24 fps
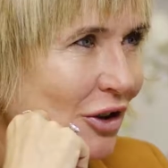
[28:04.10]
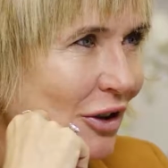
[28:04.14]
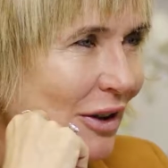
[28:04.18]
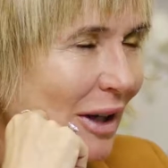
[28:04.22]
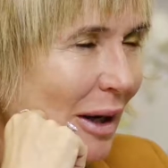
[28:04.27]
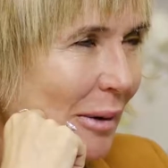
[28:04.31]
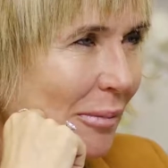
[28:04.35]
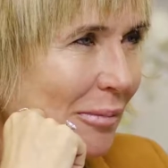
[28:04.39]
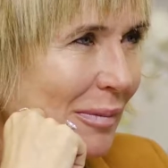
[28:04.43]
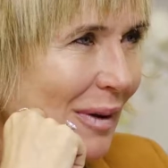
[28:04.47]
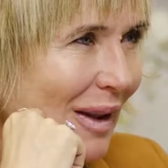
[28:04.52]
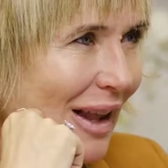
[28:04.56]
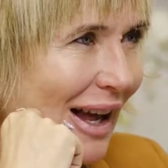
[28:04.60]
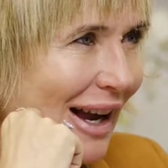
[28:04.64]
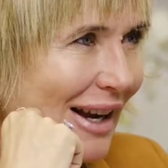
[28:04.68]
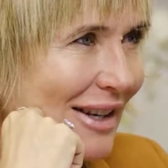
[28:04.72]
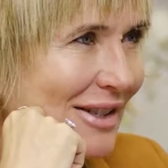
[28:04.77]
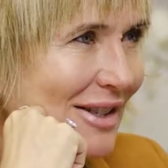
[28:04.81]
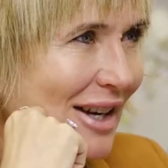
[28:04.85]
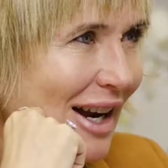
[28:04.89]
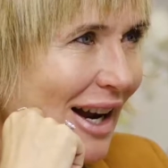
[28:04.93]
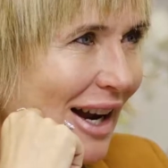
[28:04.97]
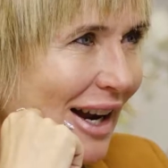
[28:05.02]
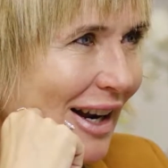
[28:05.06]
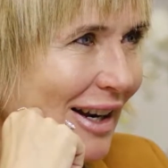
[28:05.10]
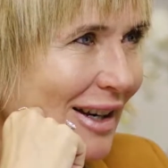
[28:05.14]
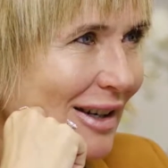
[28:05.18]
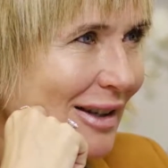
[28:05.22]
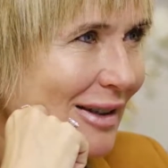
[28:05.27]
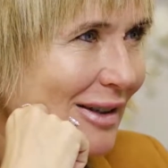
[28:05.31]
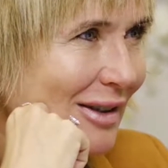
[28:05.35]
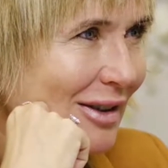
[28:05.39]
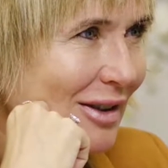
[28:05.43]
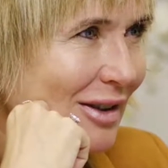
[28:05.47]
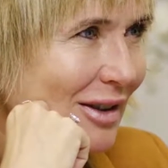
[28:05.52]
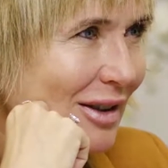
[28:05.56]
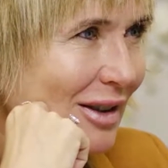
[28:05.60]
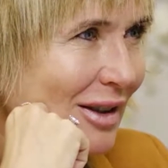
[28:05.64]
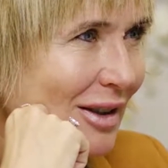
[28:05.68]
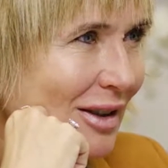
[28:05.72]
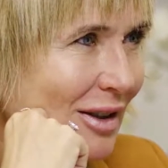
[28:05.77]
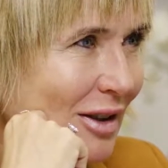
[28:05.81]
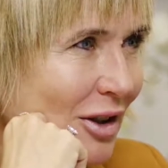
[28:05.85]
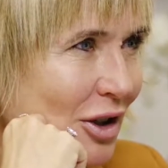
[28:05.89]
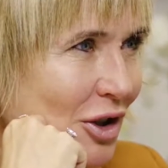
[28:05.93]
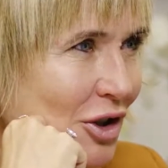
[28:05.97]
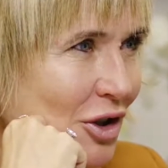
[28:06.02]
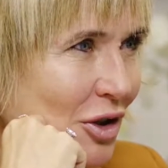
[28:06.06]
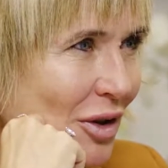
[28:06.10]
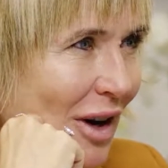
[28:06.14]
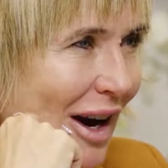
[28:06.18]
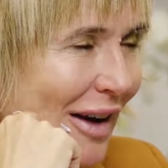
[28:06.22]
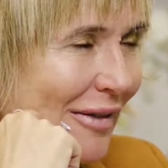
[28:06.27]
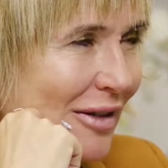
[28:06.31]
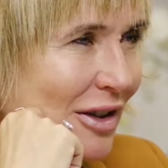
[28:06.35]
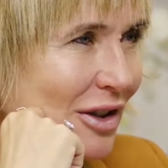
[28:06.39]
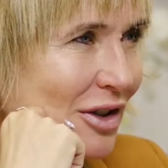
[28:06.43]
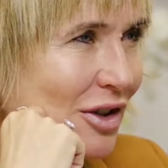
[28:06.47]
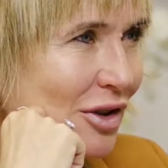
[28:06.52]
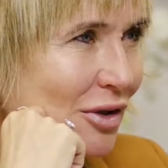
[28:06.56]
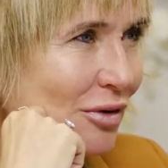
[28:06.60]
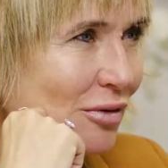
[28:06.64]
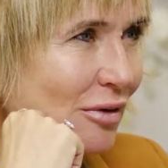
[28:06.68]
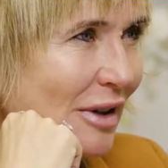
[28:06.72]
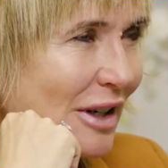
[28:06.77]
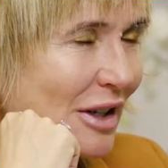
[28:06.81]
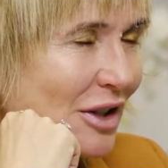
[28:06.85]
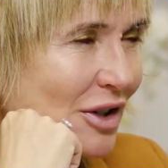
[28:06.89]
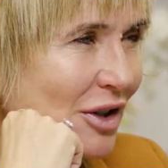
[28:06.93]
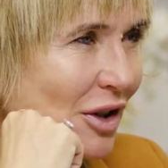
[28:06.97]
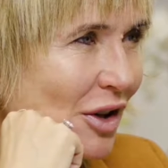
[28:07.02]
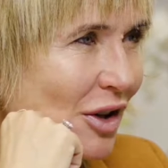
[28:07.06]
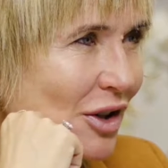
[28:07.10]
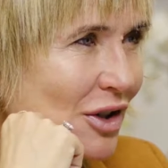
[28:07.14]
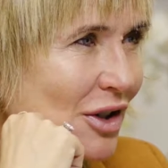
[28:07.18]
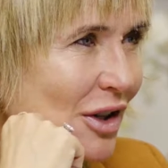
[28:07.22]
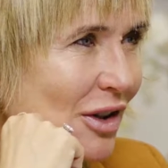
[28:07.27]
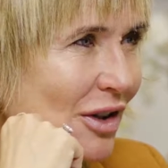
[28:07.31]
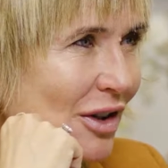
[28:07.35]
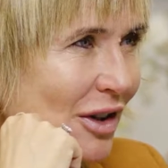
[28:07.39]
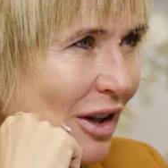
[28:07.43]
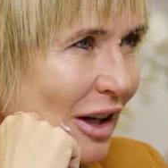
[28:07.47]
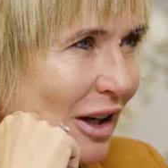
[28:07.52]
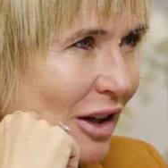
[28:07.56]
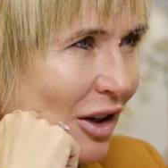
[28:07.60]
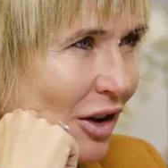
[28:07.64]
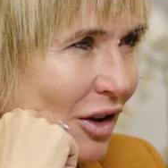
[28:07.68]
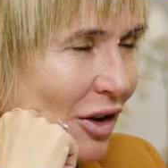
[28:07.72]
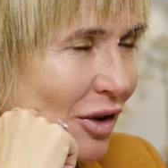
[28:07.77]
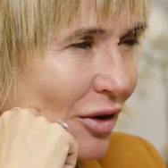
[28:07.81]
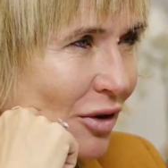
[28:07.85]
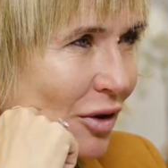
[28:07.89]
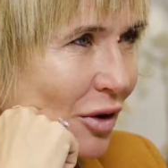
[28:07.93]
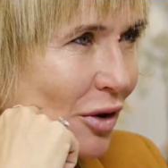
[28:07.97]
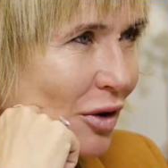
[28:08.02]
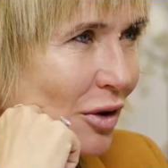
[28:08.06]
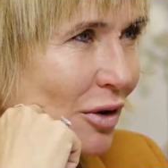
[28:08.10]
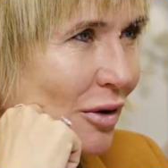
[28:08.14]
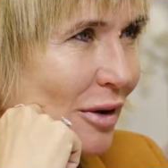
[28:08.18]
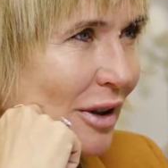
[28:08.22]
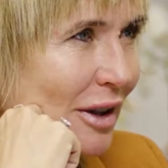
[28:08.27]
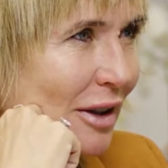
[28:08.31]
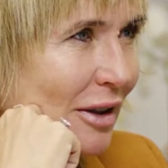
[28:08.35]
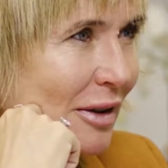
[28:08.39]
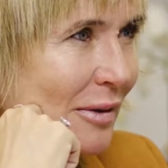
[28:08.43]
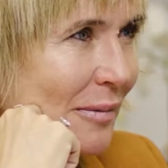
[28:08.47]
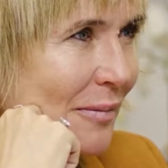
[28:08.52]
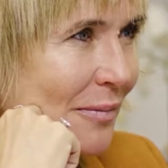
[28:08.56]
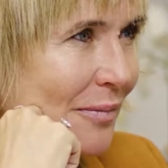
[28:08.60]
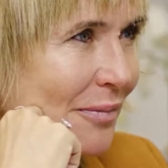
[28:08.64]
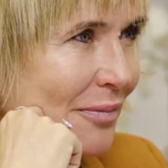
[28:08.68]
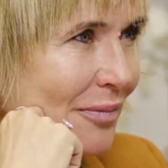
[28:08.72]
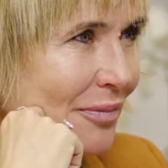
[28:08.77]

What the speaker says: you get blasé because you're having to research and think it through. And